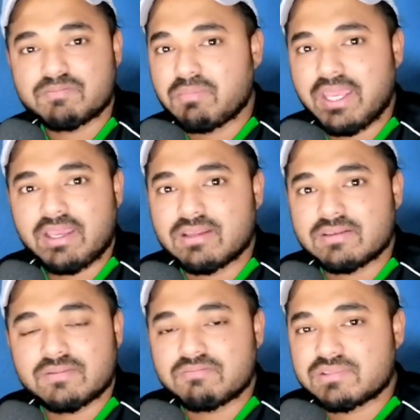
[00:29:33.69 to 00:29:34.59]

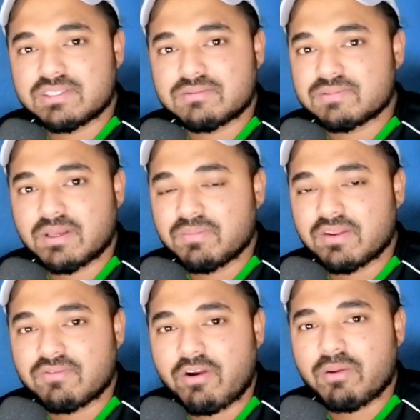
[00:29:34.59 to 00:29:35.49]
making
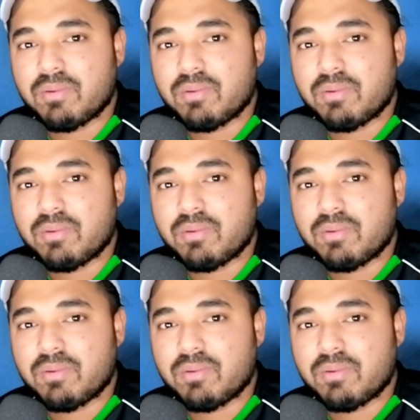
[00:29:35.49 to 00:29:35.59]
something very